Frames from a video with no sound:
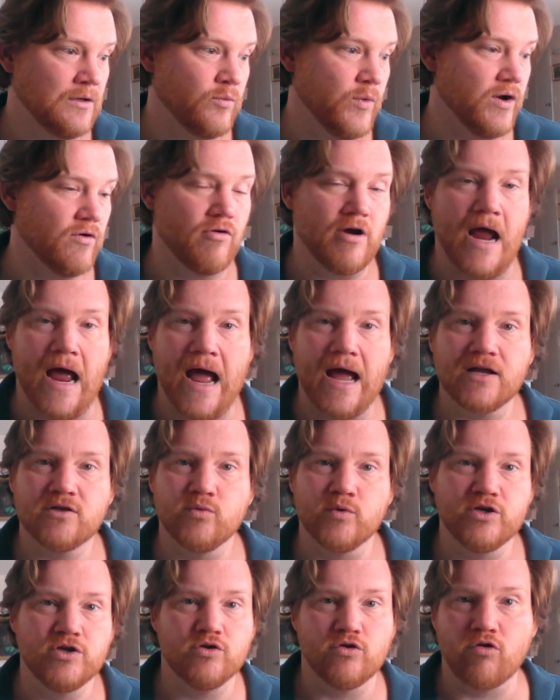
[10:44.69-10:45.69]
we
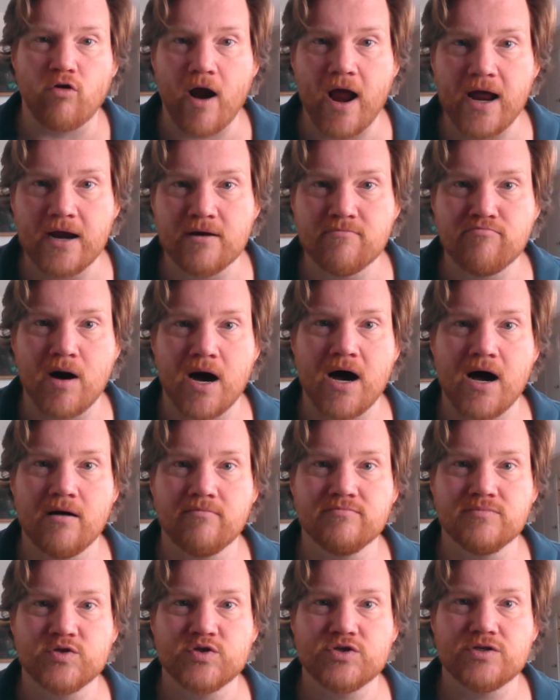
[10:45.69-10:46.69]
react when Ukraine
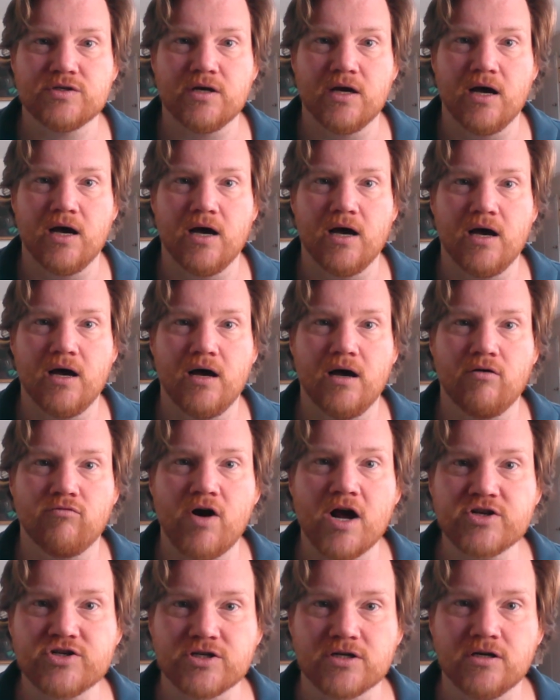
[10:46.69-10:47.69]
bombs
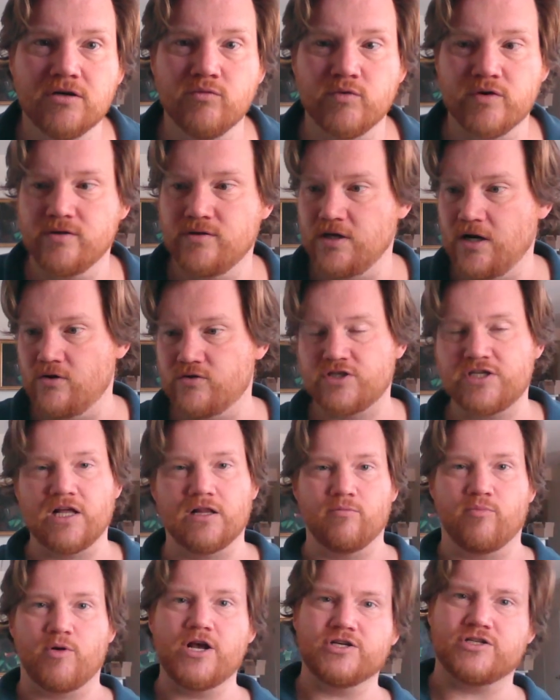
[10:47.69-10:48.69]
Russia with, you know,
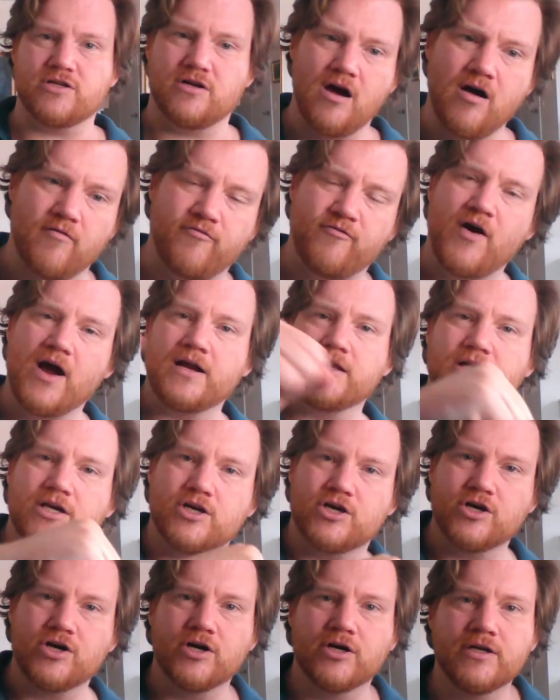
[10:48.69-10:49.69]
celebration, oh, finally
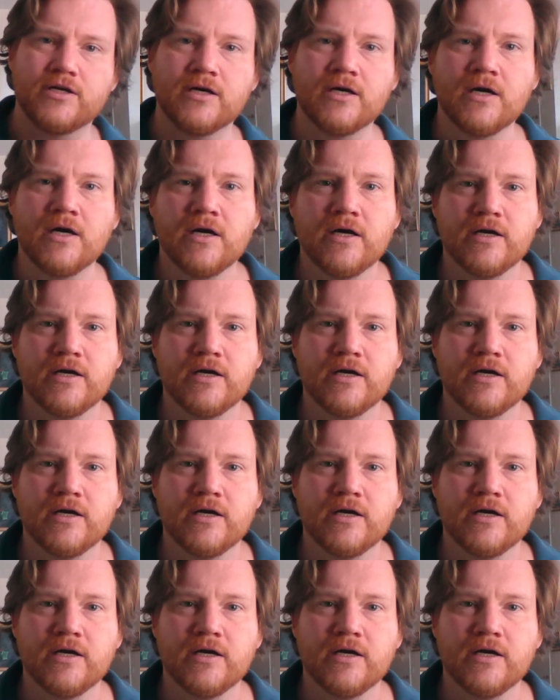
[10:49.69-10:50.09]
good,